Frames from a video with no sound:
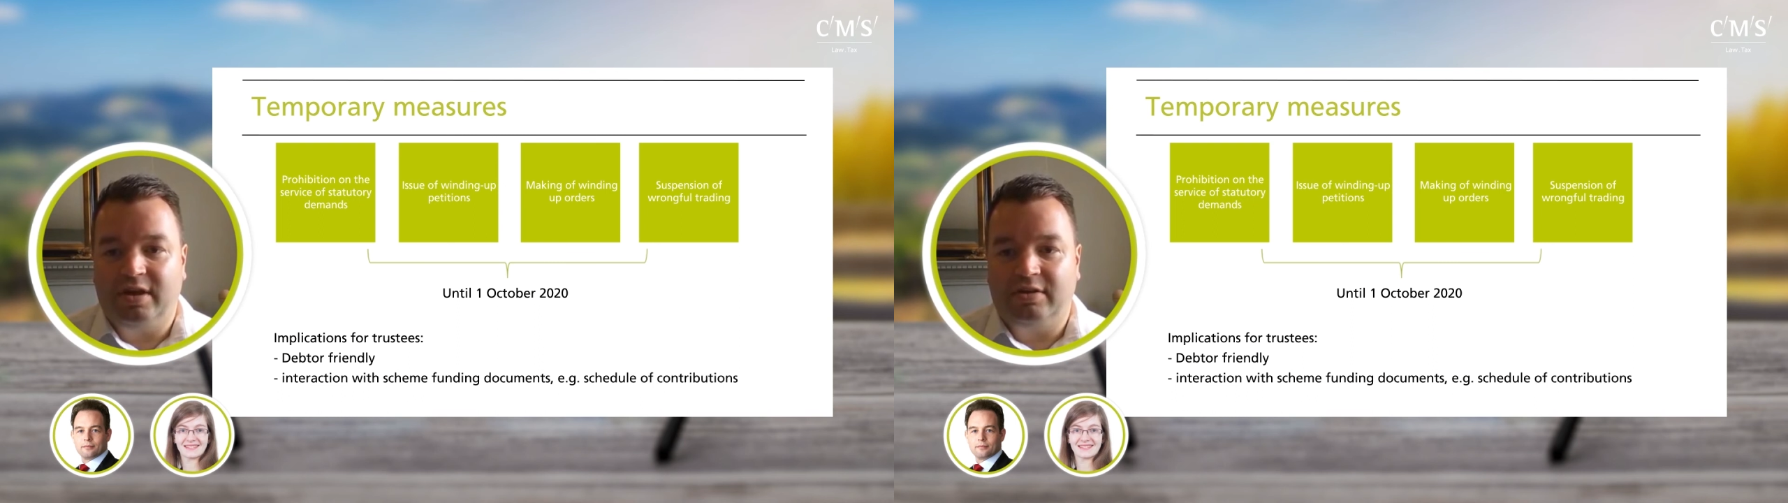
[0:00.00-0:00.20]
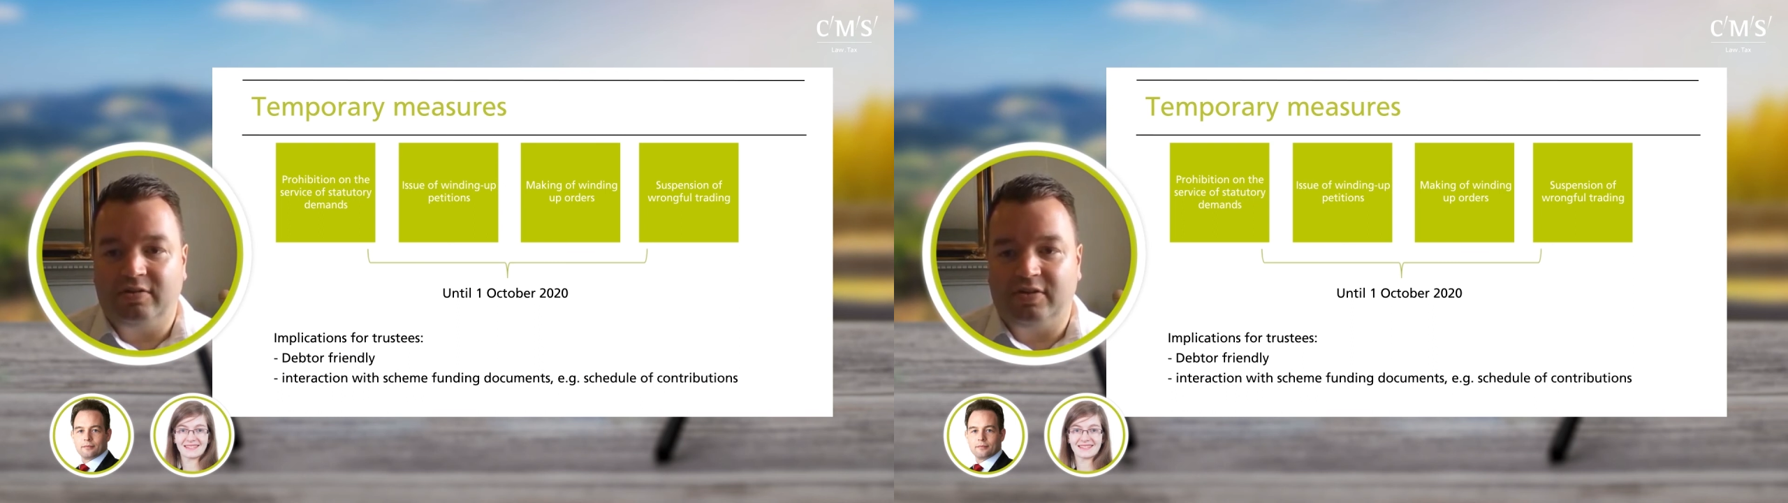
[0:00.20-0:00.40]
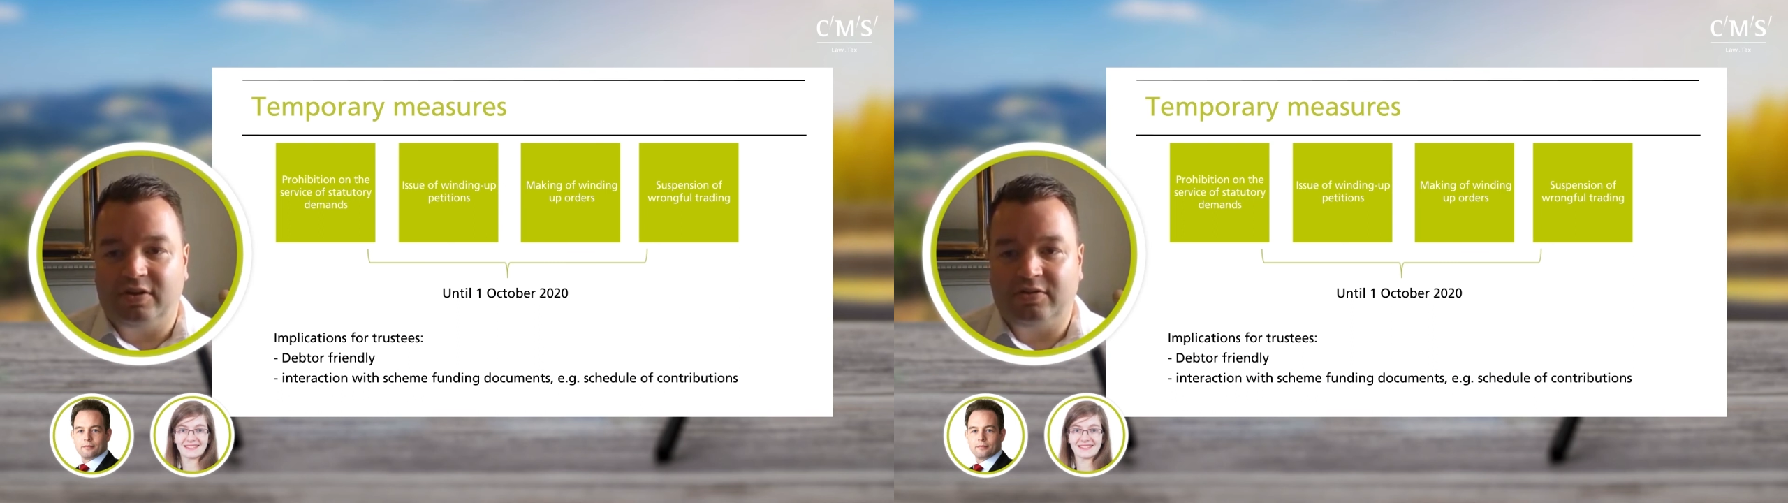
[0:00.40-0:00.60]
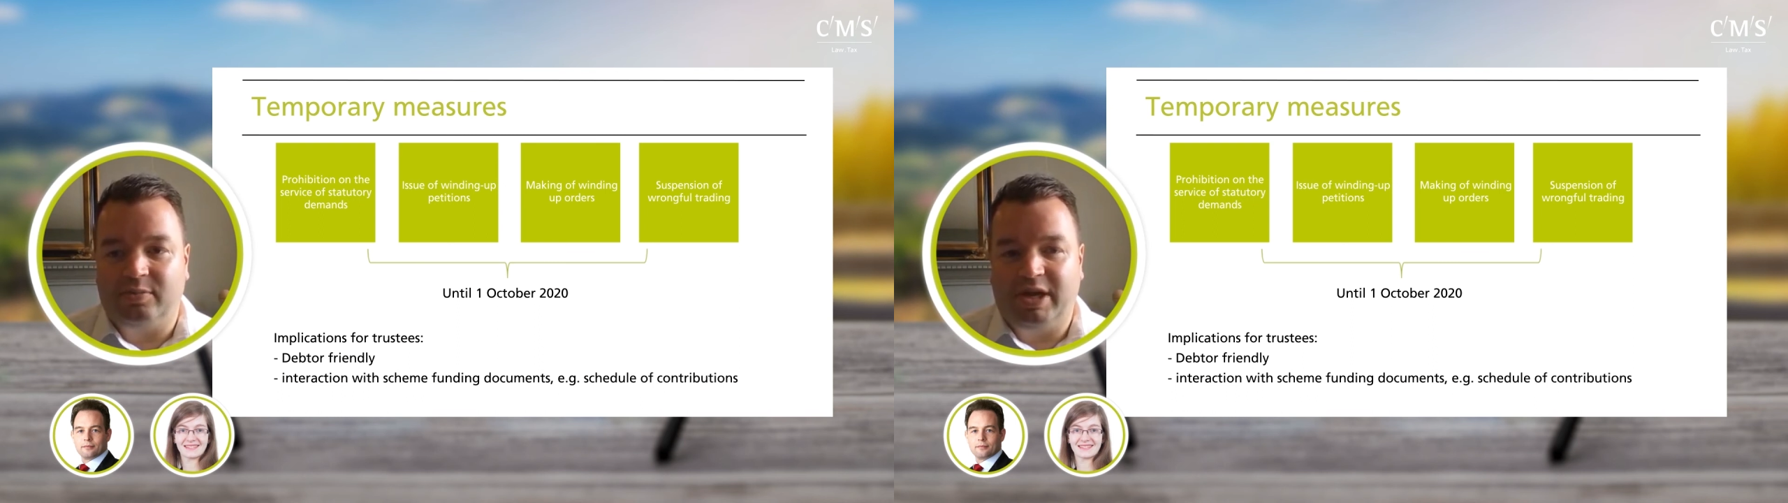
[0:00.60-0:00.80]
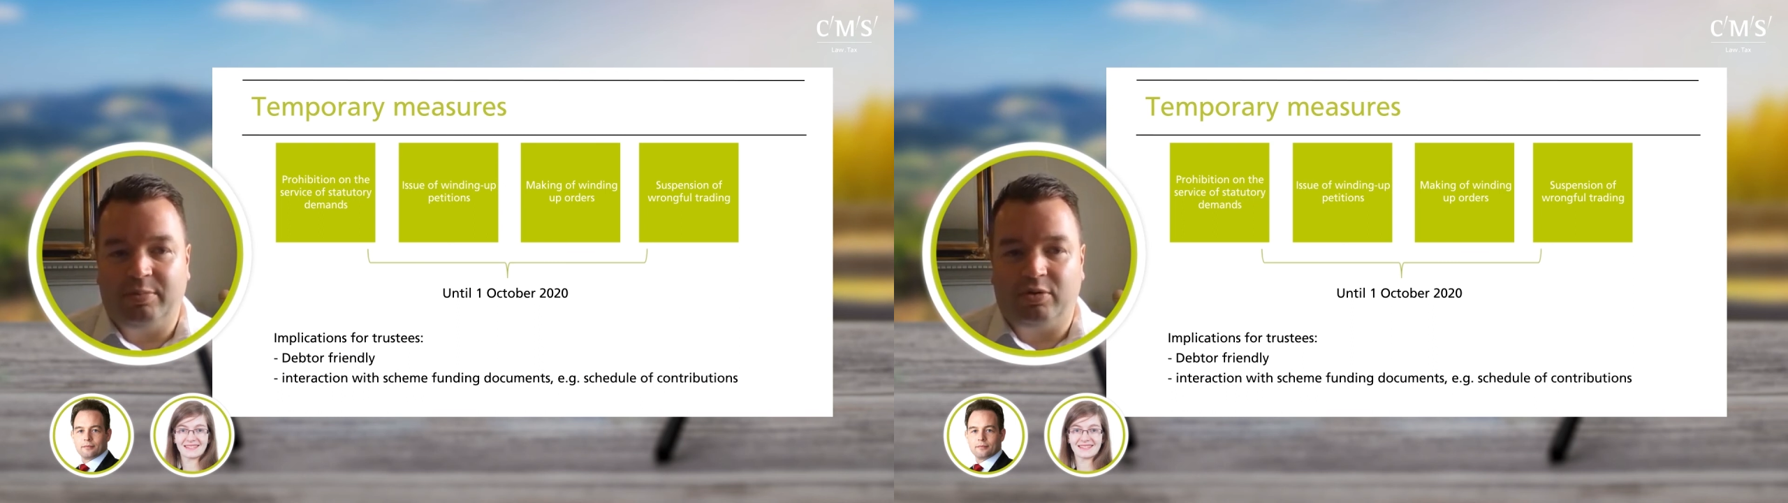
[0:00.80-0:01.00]
to start
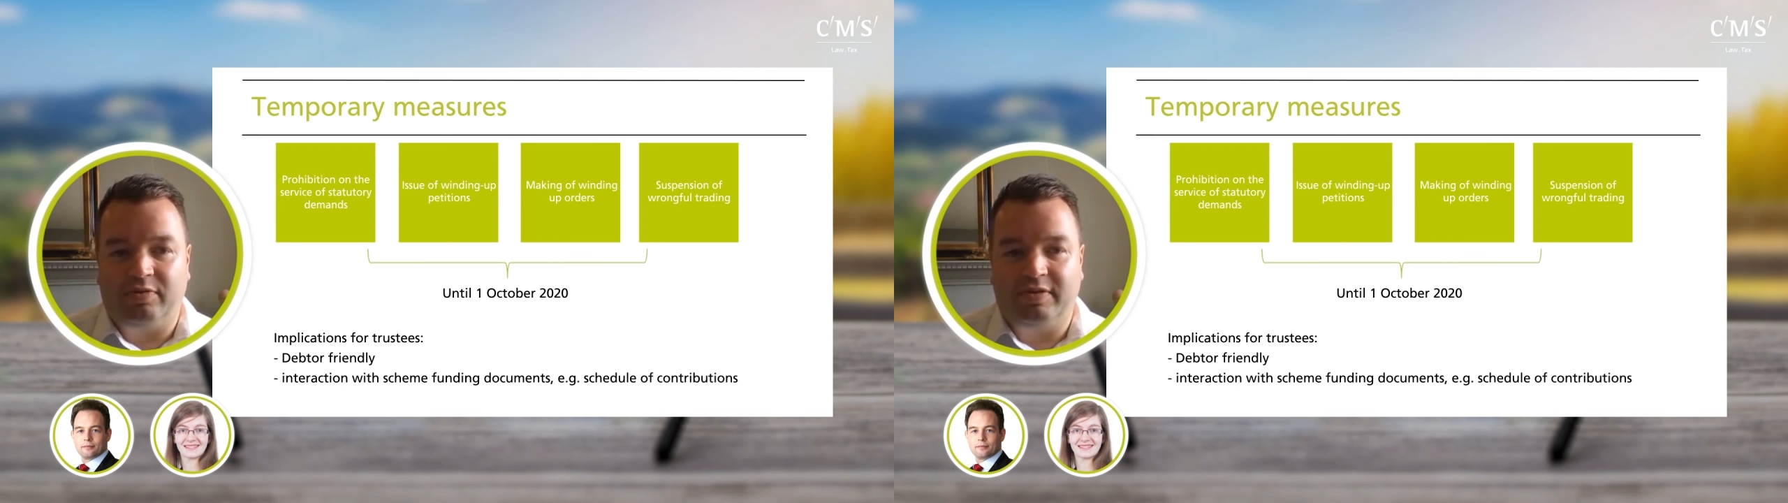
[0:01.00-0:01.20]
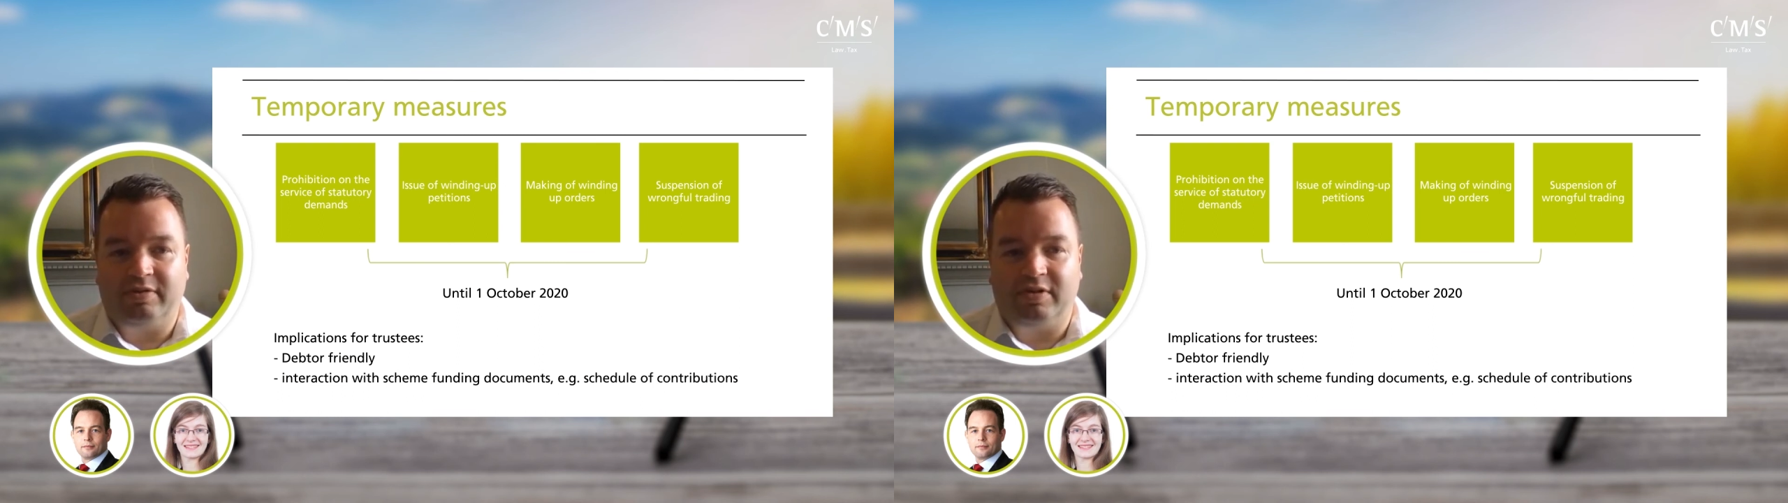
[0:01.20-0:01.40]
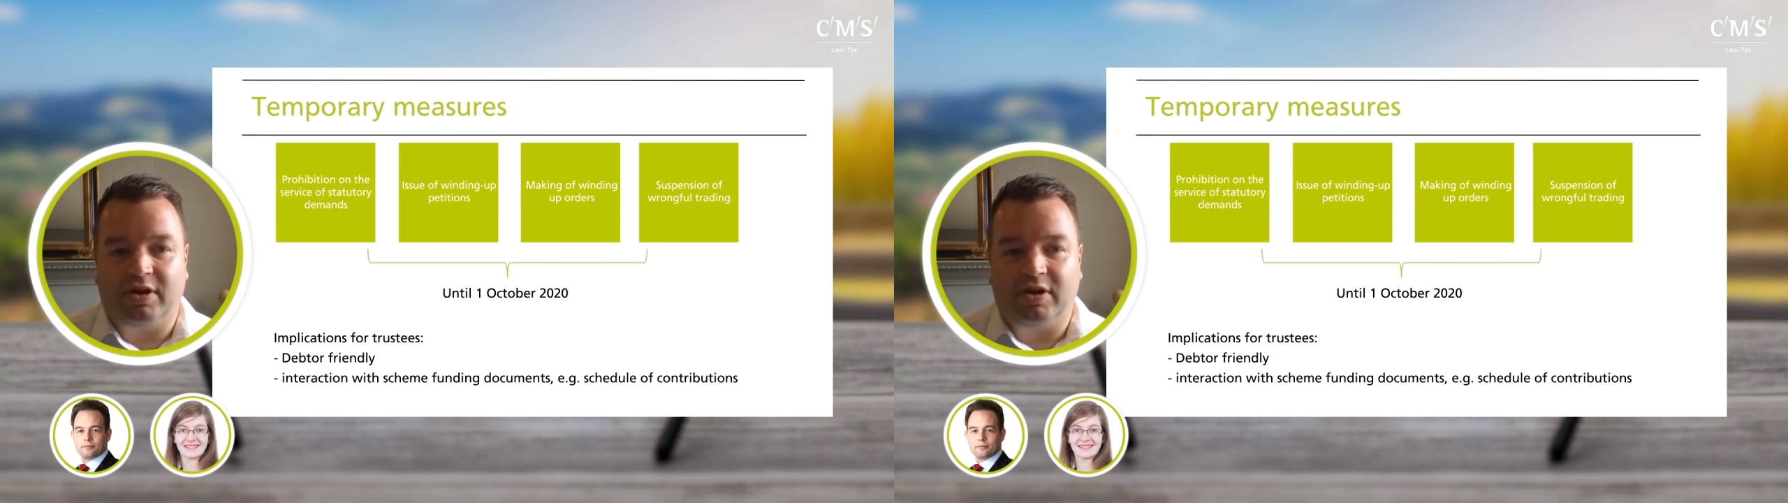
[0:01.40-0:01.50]
to make profits